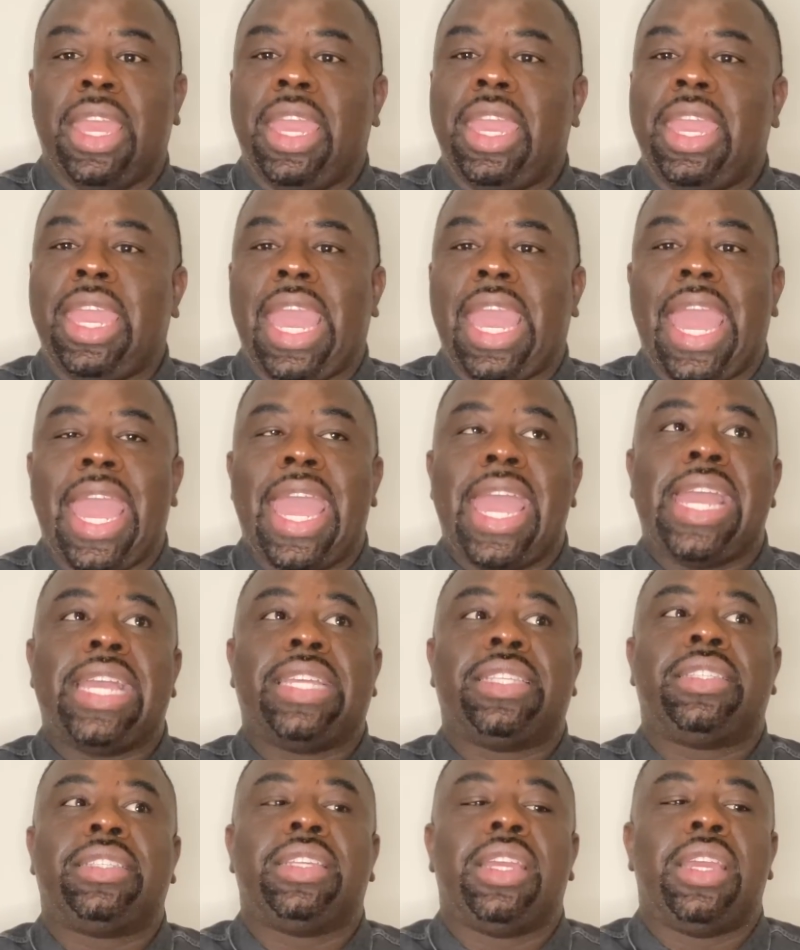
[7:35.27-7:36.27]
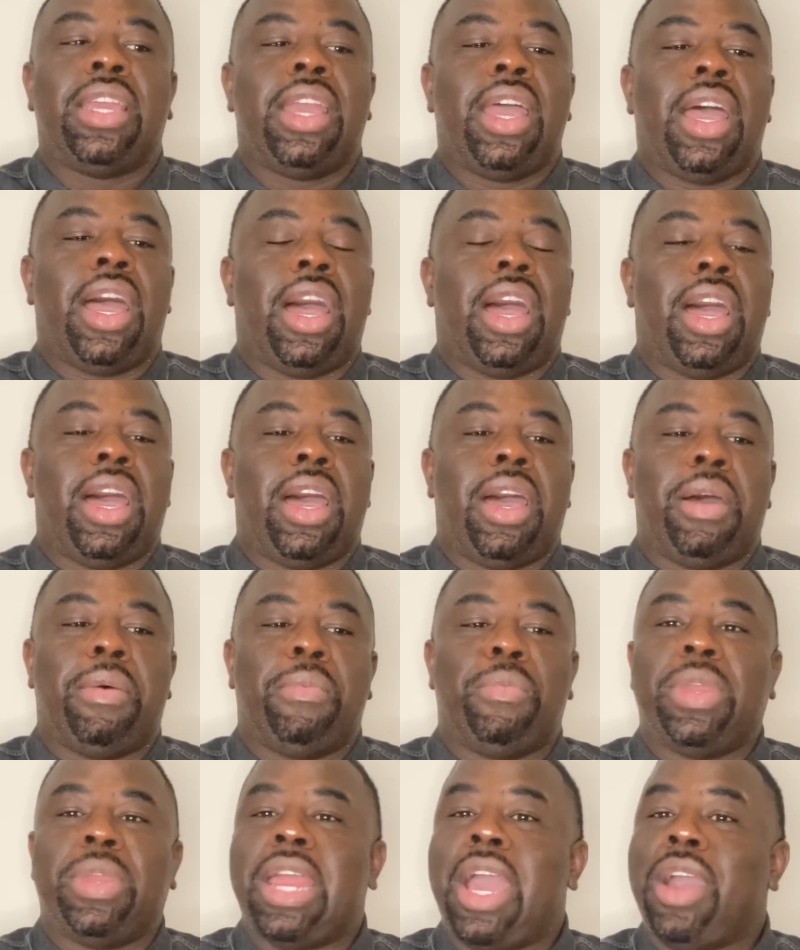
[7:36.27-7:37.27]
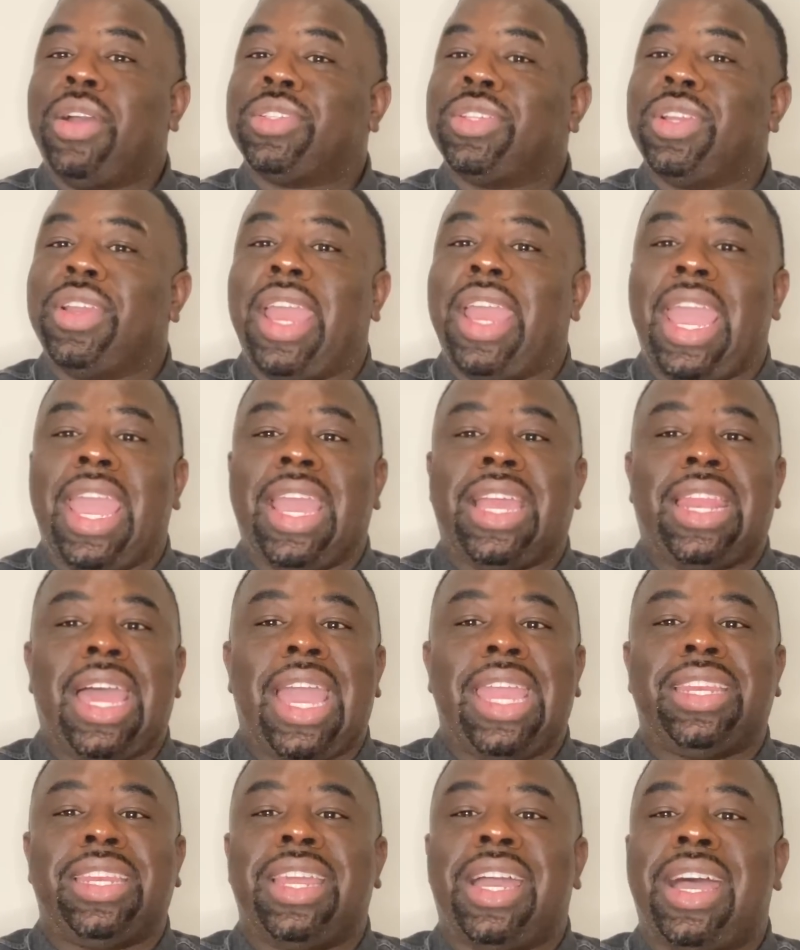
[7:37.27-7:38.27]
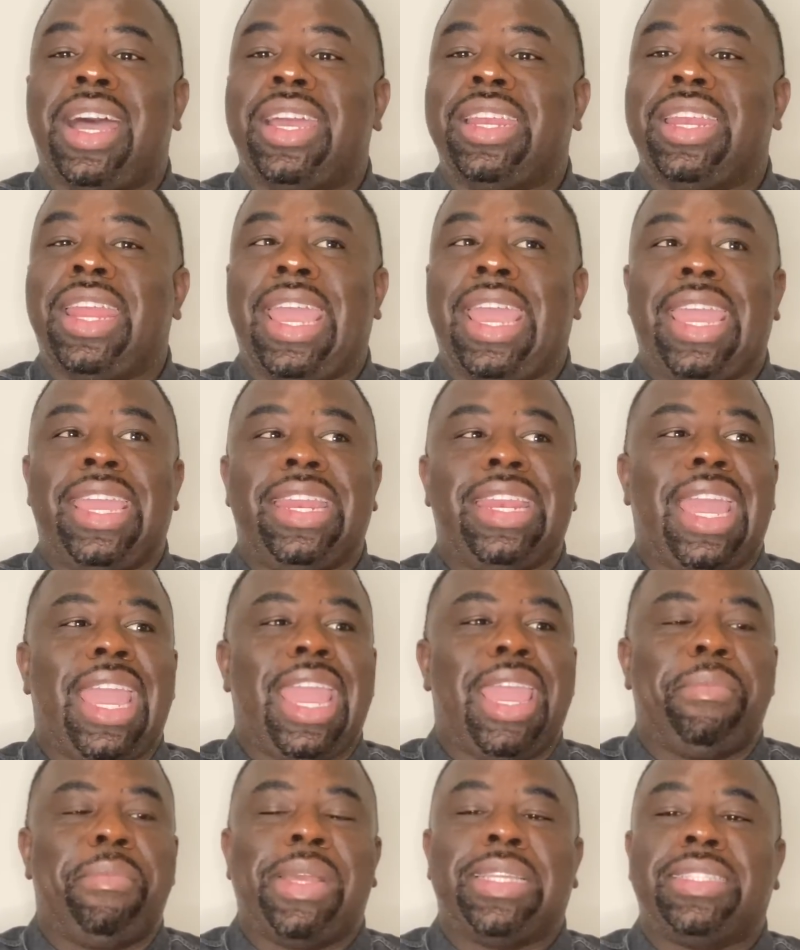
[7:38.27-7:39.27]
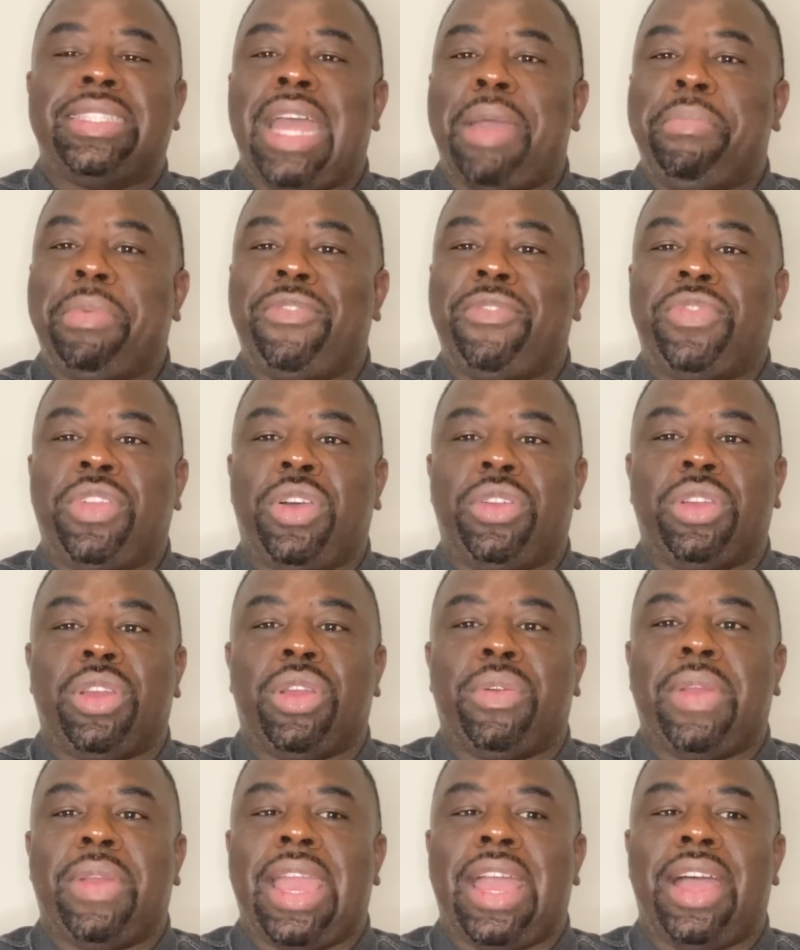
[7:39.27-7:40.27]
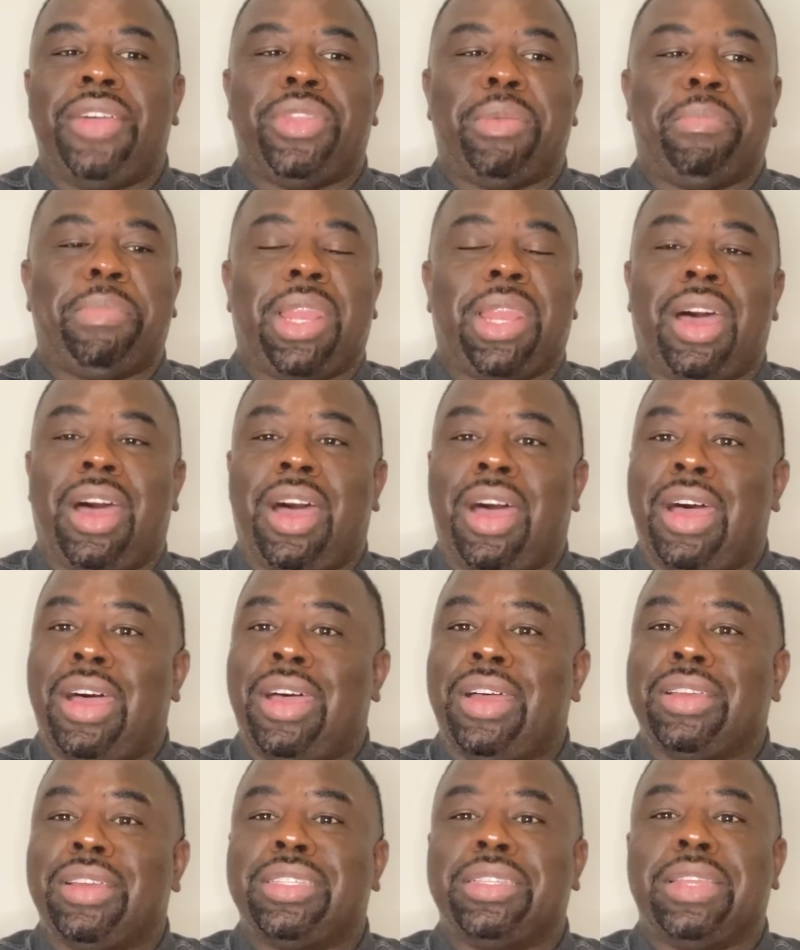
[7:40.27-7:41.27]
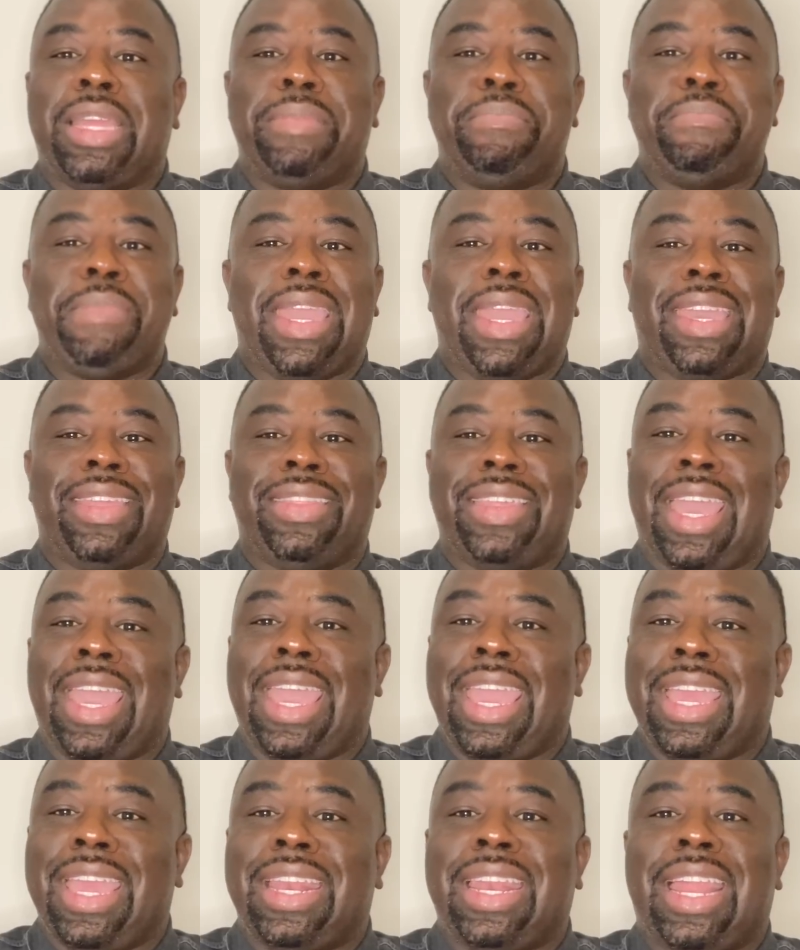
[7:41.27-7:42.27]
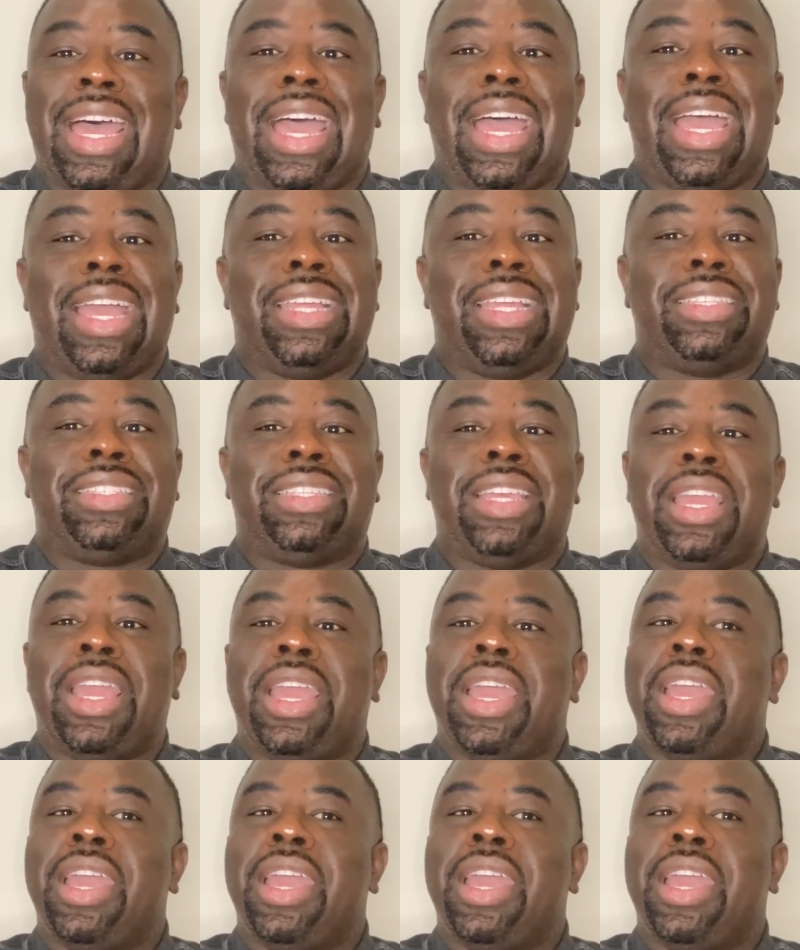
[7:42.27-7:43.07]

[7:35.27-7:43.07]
He has. We're not going to sit here and act like Don's name has not been floating around the blogs and making the headlines